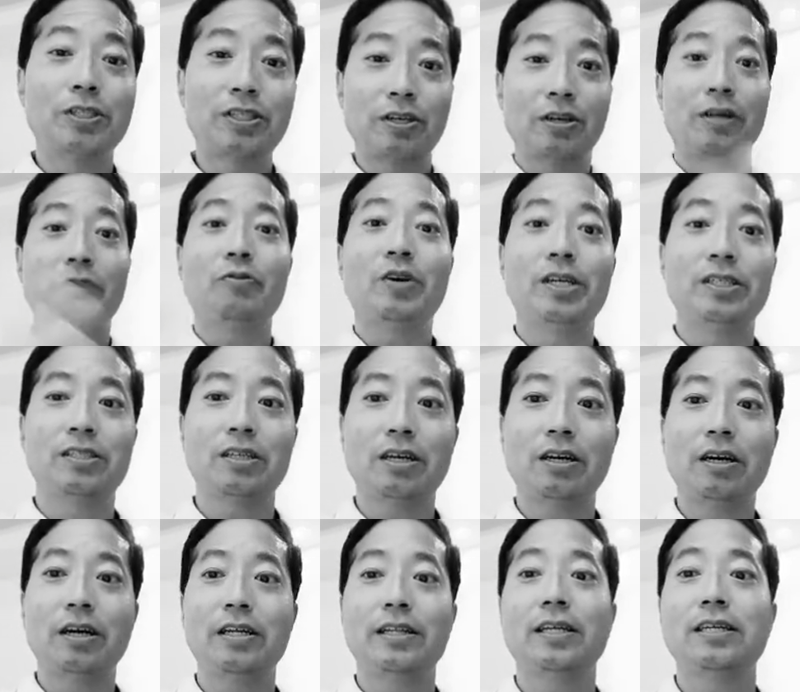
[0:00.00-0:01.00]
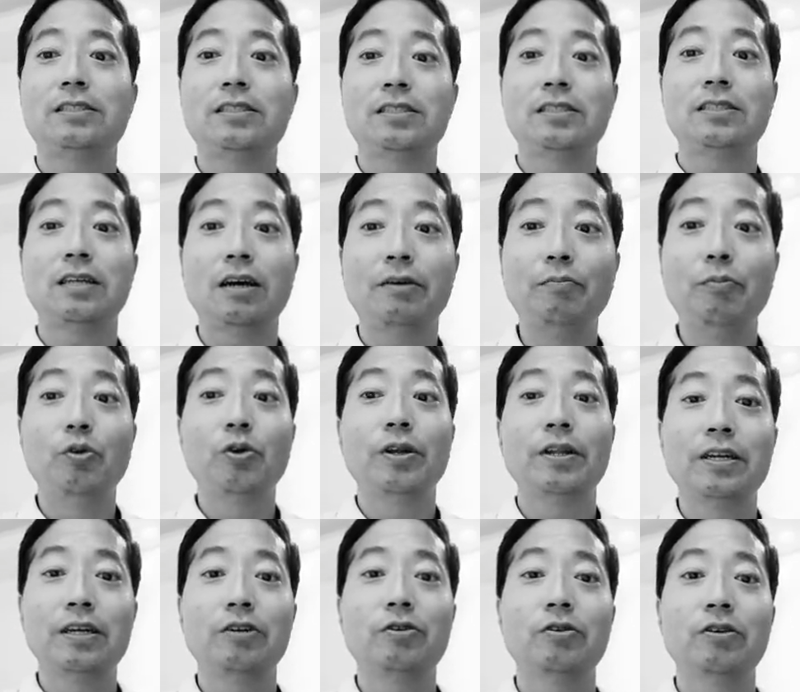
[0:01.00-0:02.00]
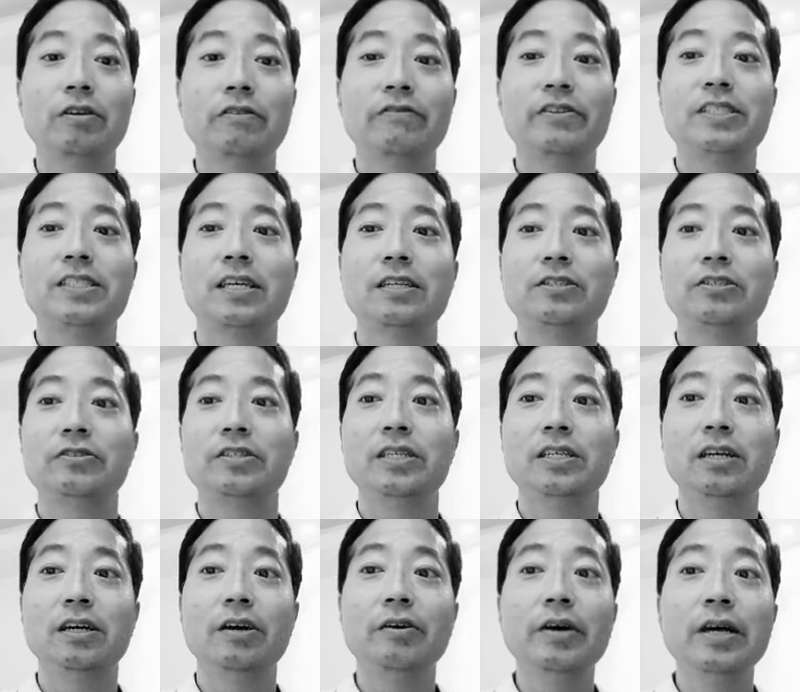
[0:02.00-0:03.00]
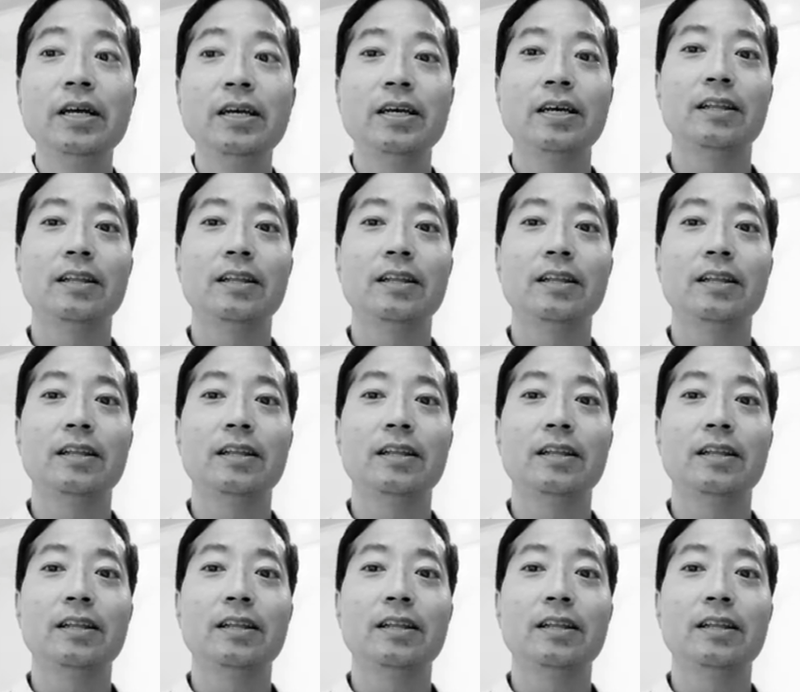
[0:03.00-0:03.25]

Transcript: So it was, that's more than a quarter of a century ago.